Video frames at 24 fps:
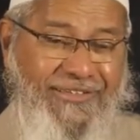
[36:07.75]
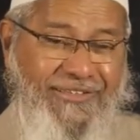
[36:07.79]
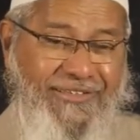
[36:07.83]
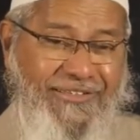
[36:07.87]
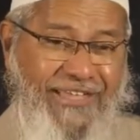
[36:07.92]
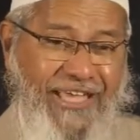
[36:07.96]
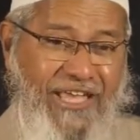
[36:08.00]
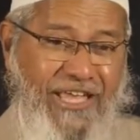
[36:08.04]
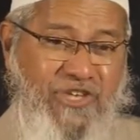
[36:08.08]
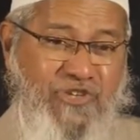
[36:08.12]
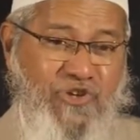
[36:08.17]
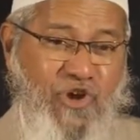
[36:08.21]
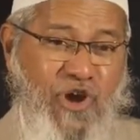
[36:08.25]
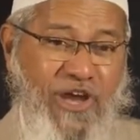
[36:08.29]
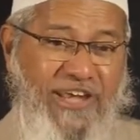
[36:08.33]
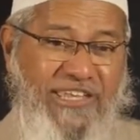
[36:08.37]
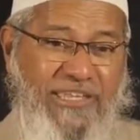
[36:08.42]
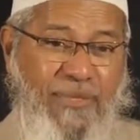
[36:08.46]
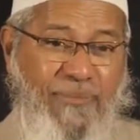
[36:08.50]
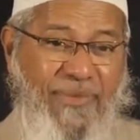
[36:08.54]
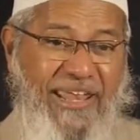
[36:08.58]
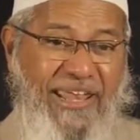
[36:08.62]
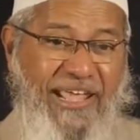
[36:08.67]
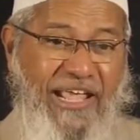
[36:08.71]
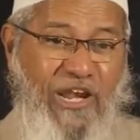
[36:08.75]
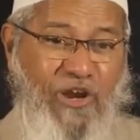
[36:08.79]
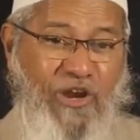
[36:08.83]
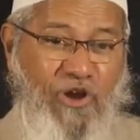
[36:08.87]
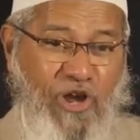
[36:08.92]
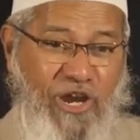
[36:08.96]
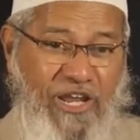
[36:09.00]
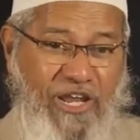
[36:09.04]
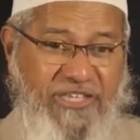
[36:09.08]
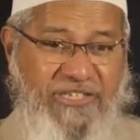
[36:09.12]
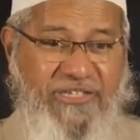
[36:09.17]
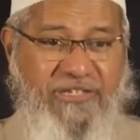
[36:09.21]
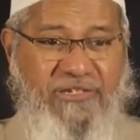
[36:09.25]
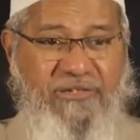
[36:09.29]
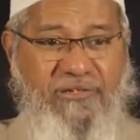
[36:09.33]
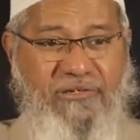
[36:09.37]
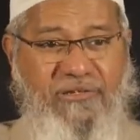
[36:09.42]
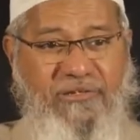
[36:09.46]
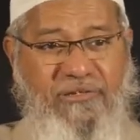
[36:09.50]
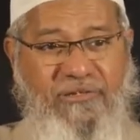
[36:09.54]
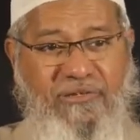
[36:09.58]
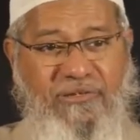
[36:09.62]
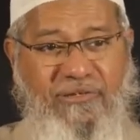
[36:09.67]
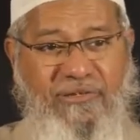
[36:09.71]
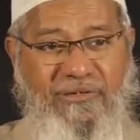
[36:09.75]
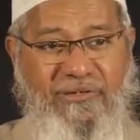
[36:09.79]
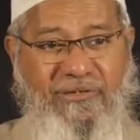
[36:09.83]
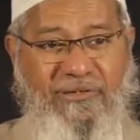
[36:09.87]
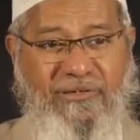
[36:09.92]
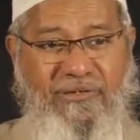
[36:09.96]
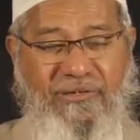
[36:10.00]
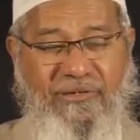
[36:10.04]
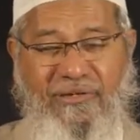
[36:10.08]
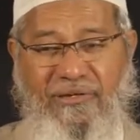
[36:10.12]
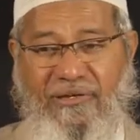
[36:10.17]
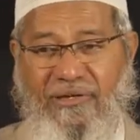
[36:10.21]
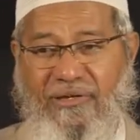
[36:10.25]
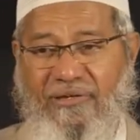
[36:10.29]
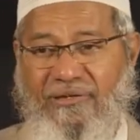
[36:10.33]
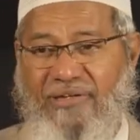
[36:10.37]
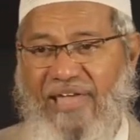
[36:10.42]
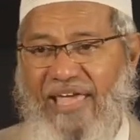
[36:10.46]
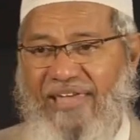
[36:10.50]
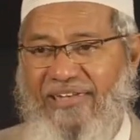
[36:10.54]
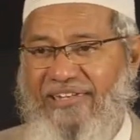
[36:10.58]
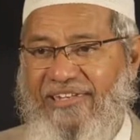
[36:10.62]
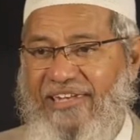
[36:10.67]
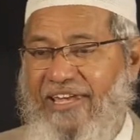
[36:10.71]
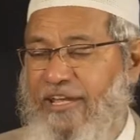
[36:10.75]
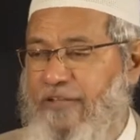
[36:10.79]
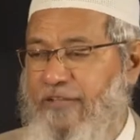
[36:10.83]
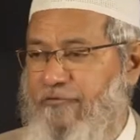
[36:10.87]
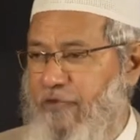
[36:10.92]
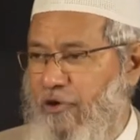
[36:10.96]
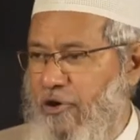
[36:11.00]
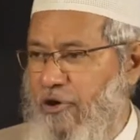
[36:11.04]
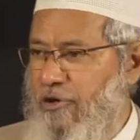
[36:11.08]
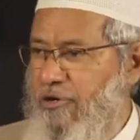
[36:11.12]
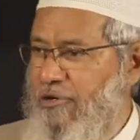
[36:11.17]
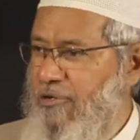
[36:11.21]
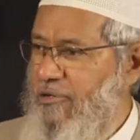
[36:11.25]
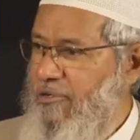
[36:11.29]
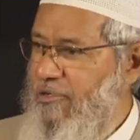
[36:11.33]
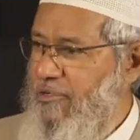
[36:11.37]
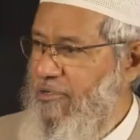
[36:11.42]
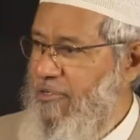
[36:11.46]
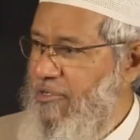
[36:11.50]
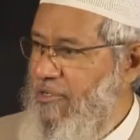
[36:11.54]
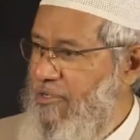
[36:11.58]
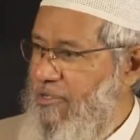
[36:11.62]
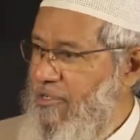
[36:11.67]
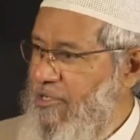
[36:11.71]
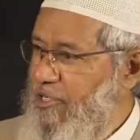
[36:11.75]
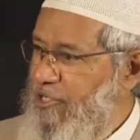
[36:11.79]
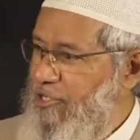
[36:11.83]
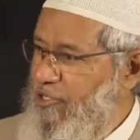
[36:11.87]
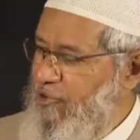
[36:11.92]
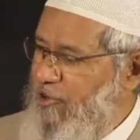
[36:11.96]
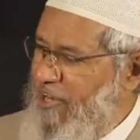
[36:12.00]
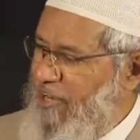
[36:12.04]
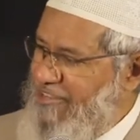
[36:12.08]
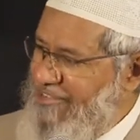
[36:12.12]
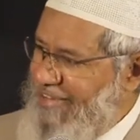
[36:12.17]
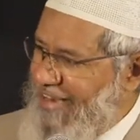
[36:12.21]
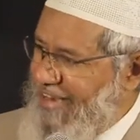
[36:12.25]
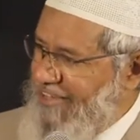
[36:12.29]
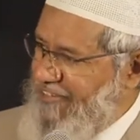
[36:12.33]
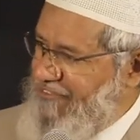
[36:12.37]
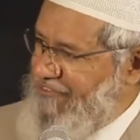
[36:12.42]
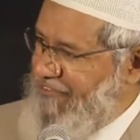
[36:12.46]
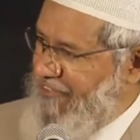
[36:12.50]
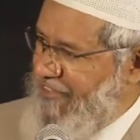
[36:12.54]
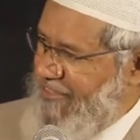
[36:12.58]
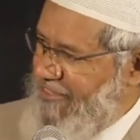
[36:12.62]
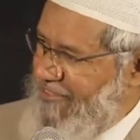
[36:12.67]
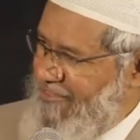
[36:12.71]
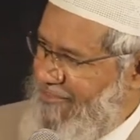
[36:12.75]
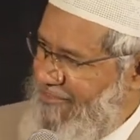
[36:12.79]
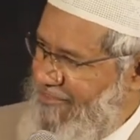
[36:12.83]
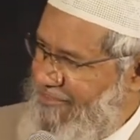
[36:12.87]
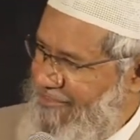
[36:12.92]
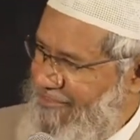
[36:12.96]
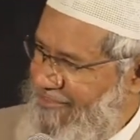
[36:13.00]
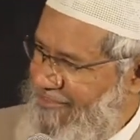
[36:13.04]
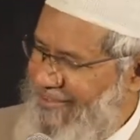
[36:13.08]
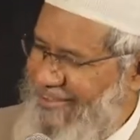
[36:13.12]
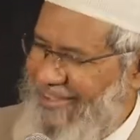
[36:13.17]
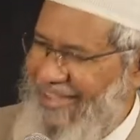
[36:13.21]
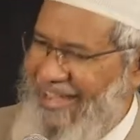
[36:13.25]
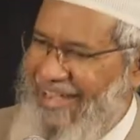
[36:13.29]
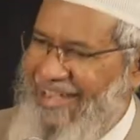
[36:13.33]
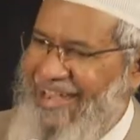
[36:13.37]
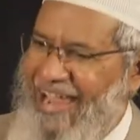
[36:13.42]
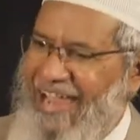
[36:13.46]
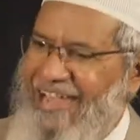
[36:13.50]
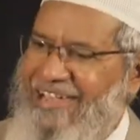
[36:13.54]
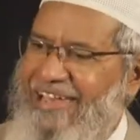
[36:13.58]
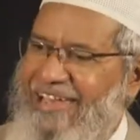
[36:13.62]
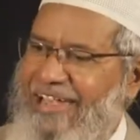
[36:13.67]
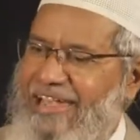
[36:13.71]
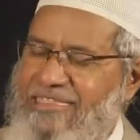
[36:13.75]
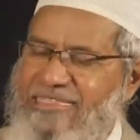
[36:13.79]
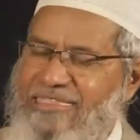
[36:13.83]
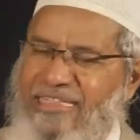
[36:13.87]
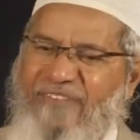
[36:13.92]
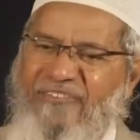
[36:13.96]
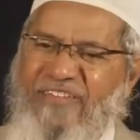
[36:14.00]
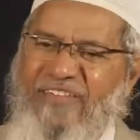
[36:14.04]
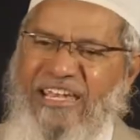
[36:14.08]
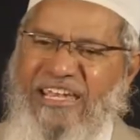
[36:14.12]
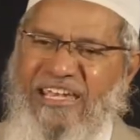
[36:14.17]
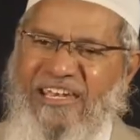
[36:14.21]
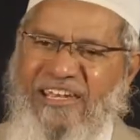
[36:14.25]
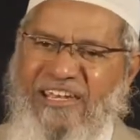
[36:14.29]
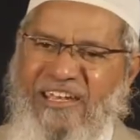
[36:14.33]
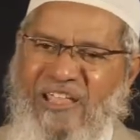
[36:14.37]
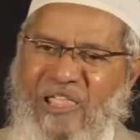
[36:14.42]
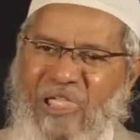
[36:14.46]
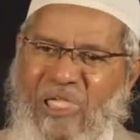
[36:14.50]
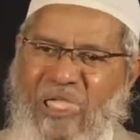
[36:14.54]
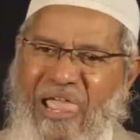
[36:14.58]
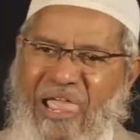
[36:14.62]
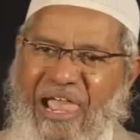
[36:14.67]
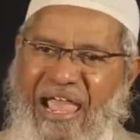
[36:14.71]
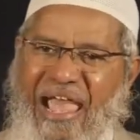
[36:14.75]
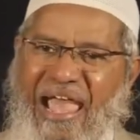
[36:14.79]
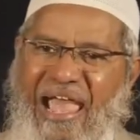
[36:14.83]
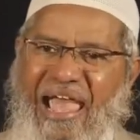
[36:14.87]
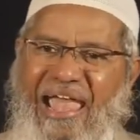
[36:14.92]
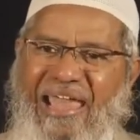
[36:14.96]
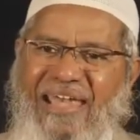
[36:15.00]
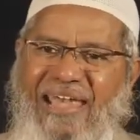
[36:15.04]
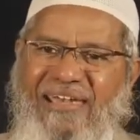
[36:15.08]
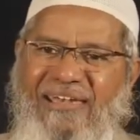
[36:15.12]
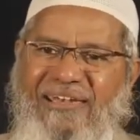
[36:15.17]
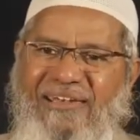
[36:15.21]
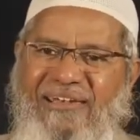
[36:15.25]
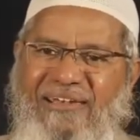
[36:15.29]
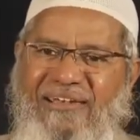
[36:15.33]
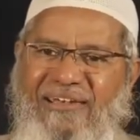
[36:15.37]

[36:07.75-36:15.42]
Then joined the medical college in 1984. Took a transfer in 1987, and